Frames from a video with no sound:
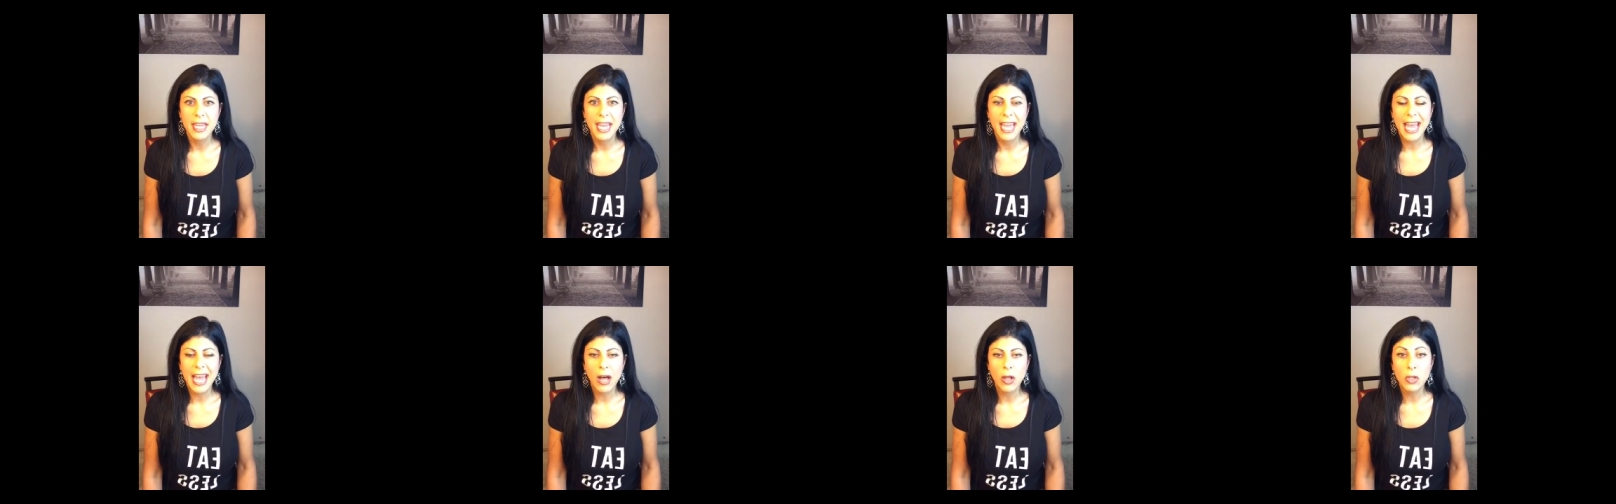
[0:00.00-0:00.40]

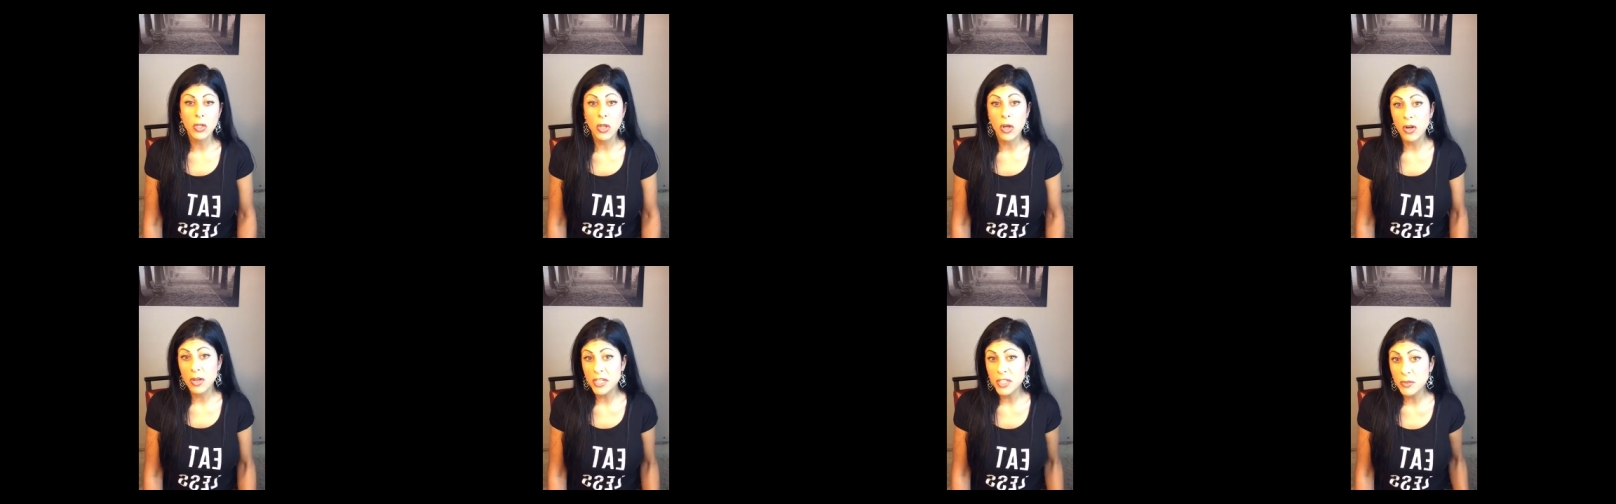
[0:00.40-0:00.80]
how
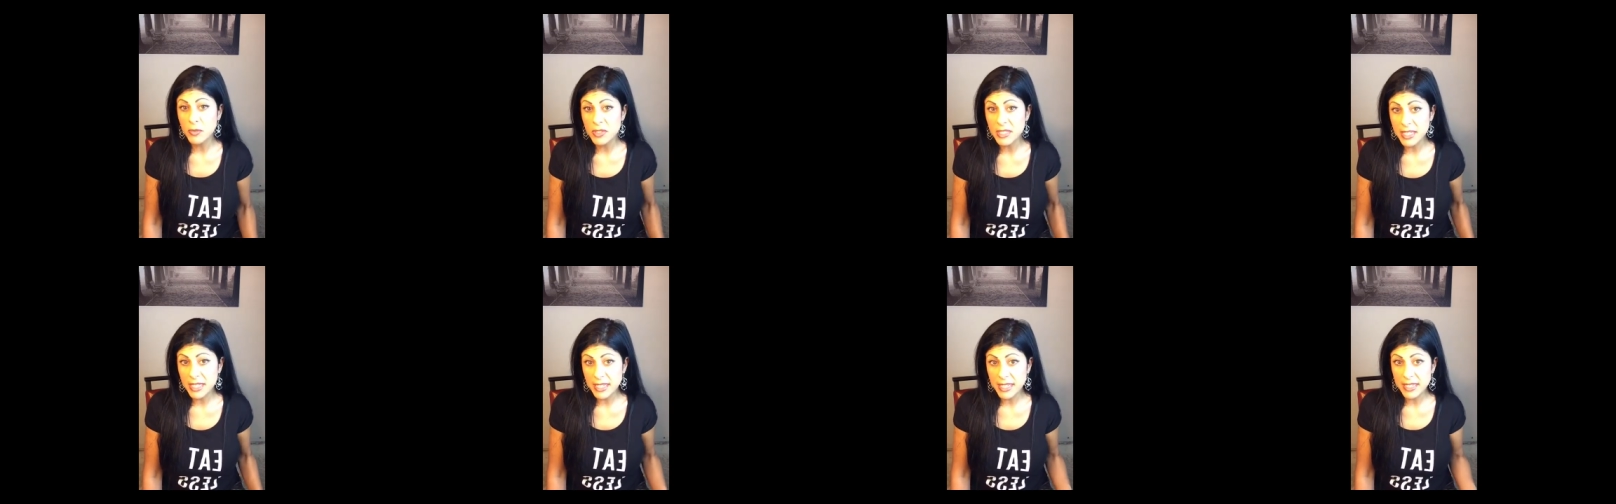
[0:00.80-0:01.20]
long you
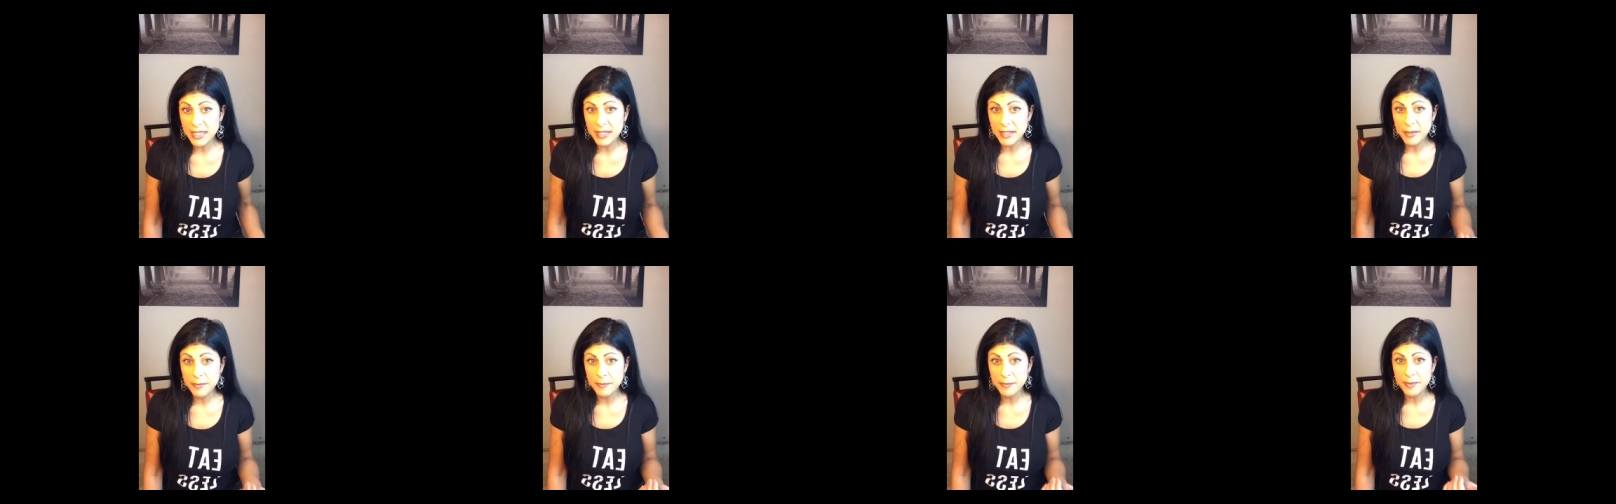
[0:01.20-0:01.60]

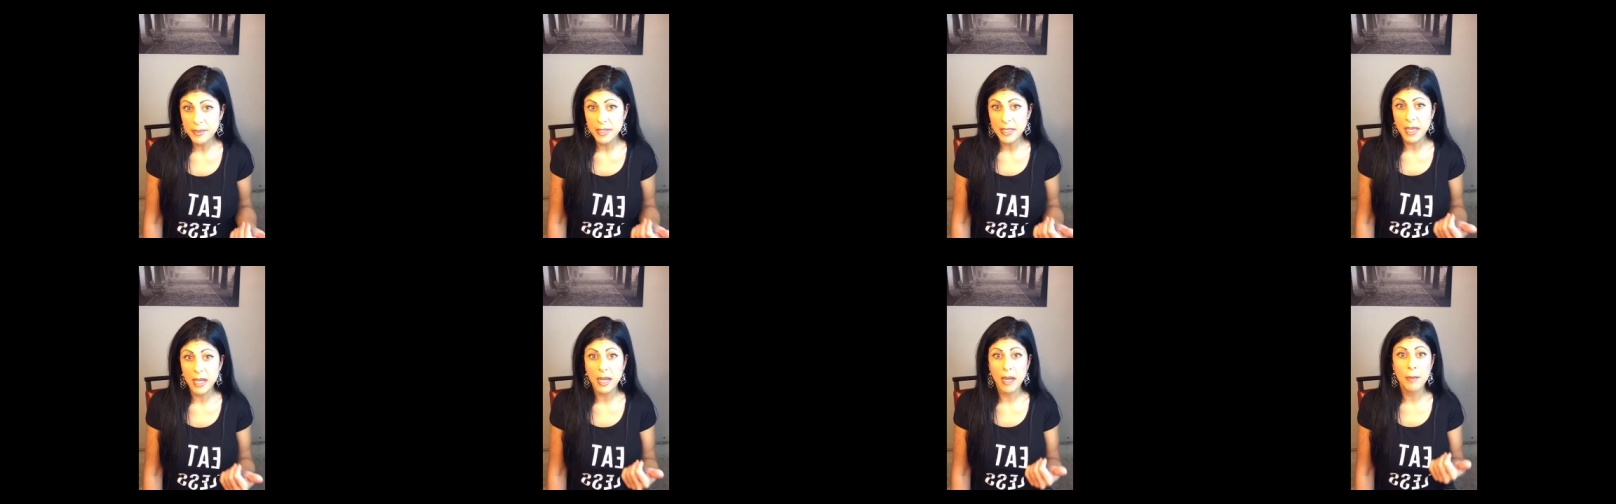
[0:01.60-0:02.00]
did,
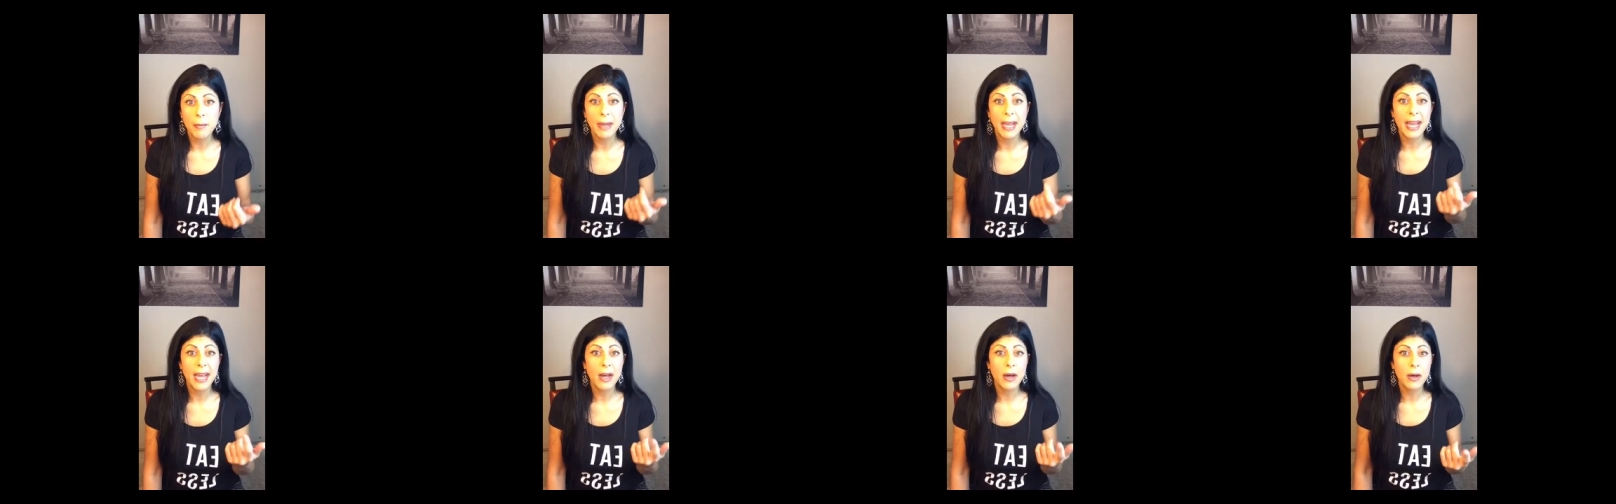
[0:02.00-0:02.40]

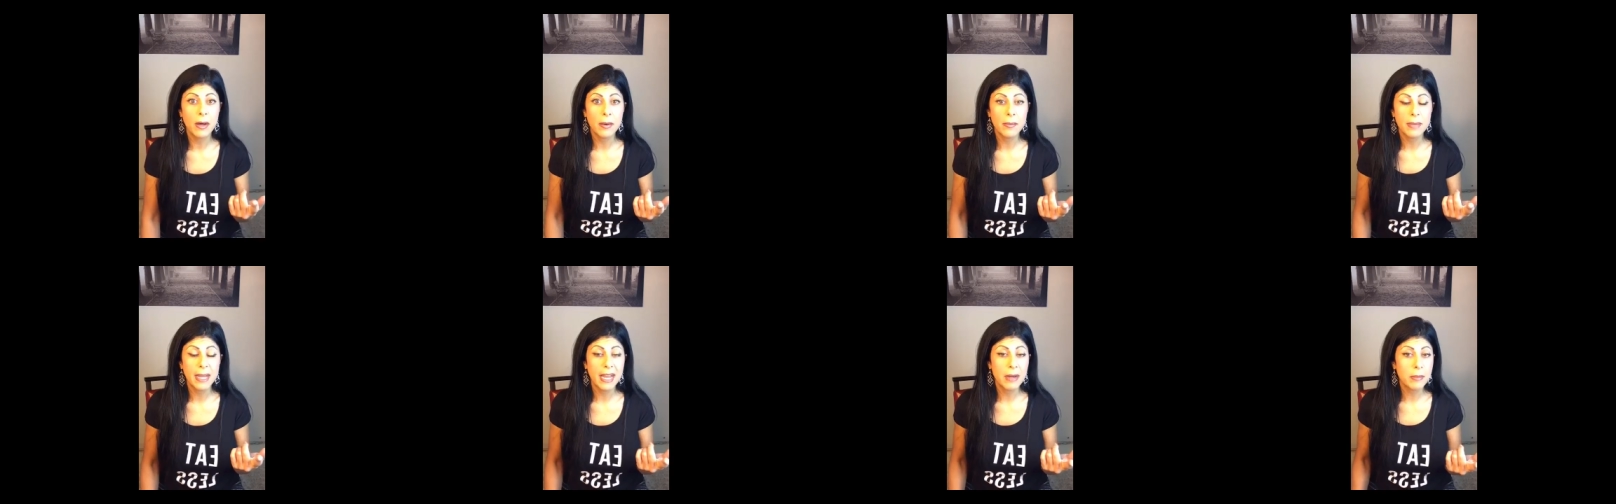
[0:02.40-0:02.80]

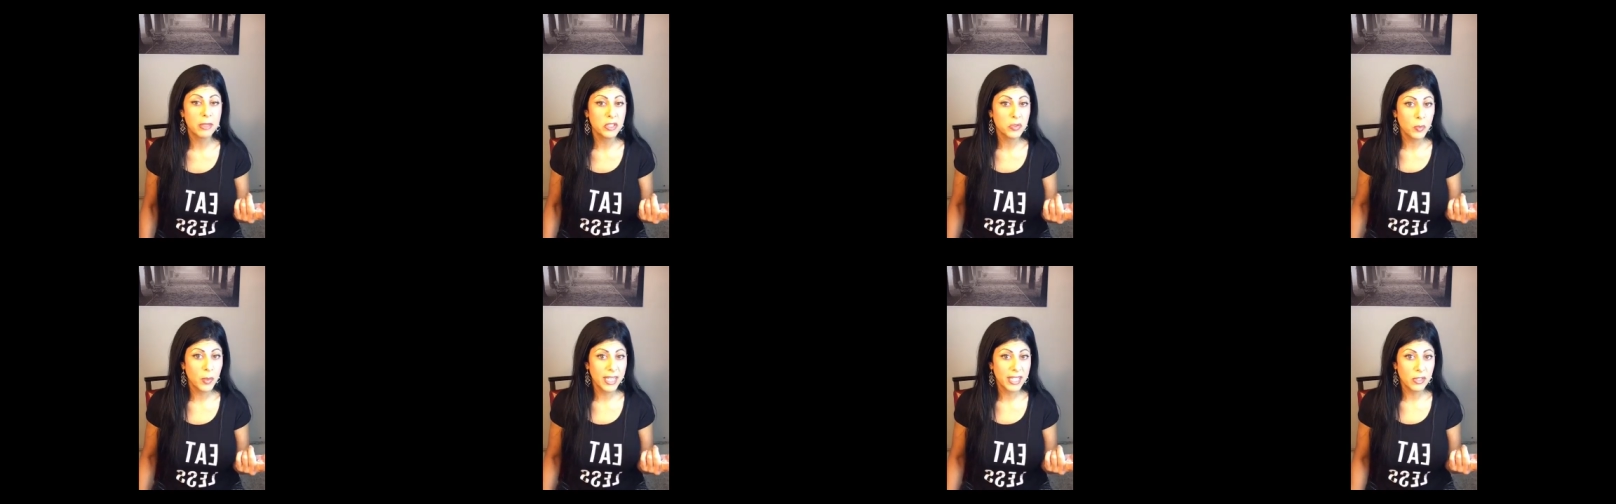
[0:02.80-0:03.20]
how
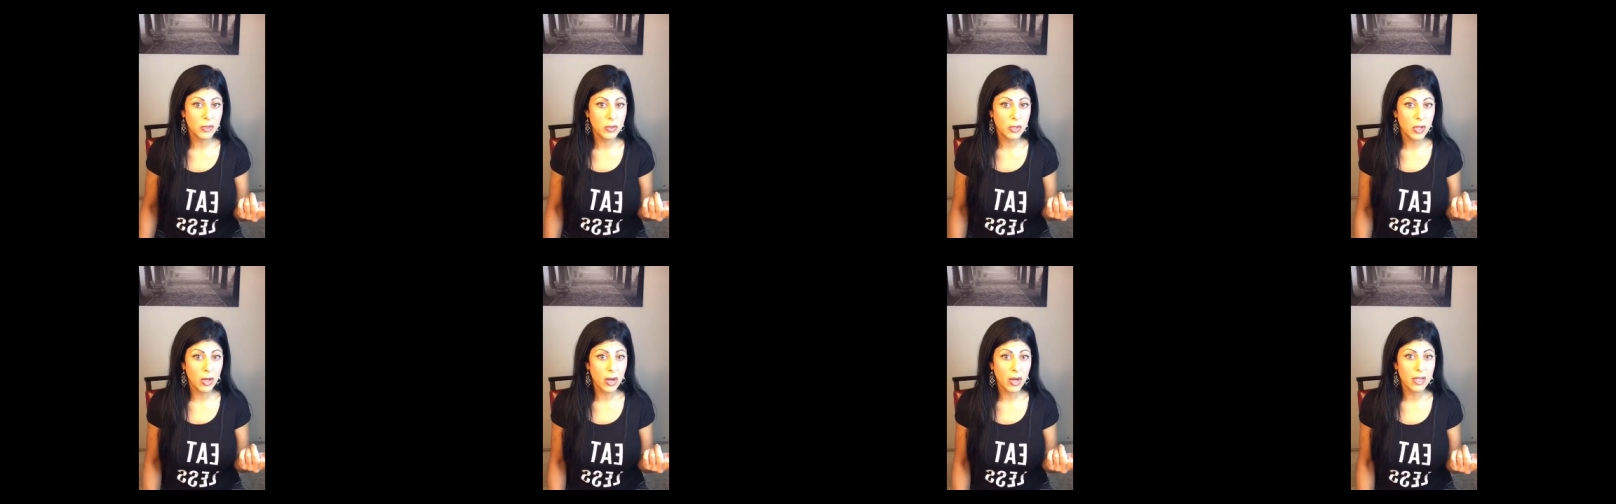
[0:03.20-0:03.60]
much weight you
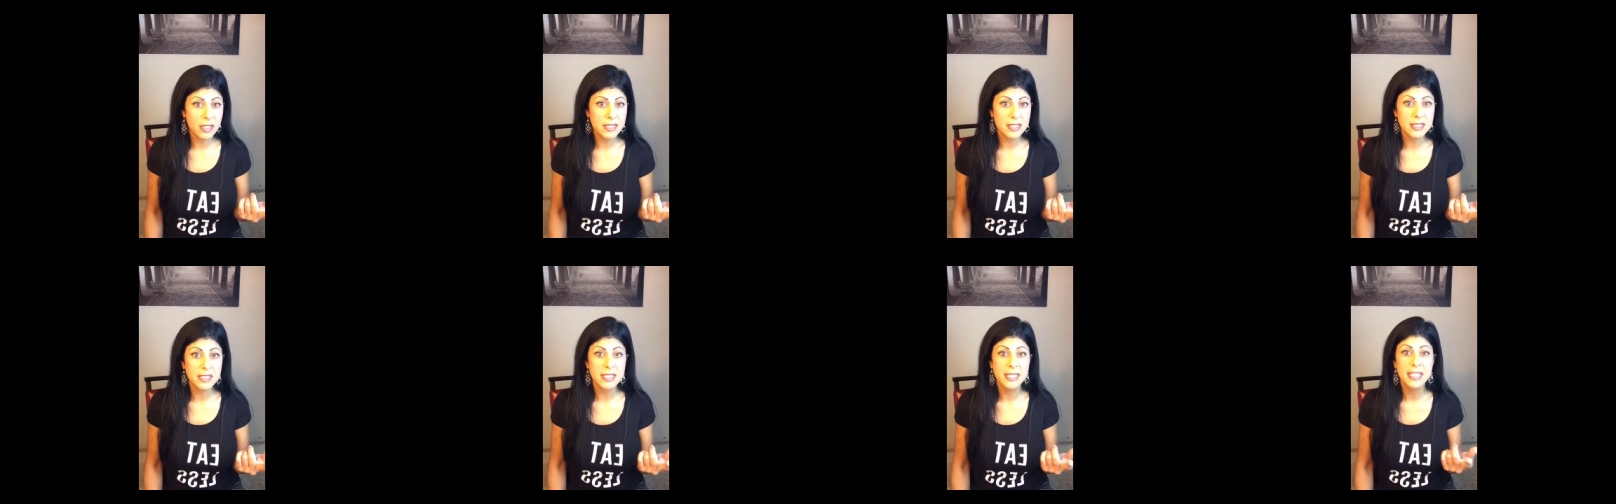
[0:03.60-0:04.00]

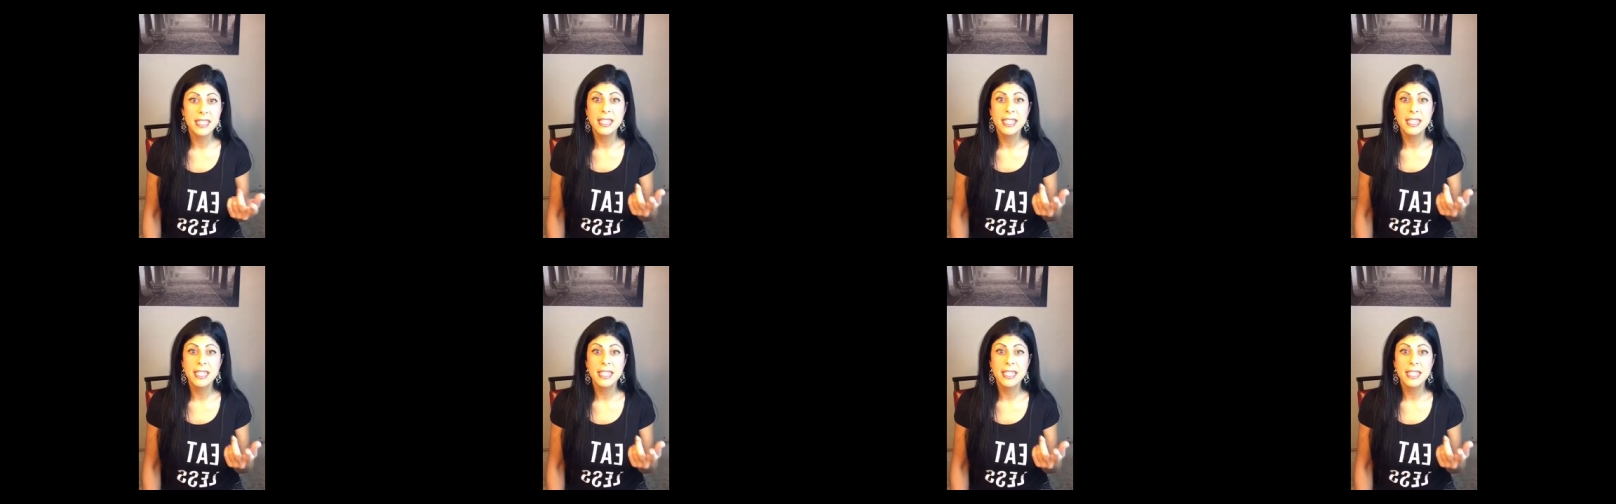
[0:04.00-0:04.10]
lost,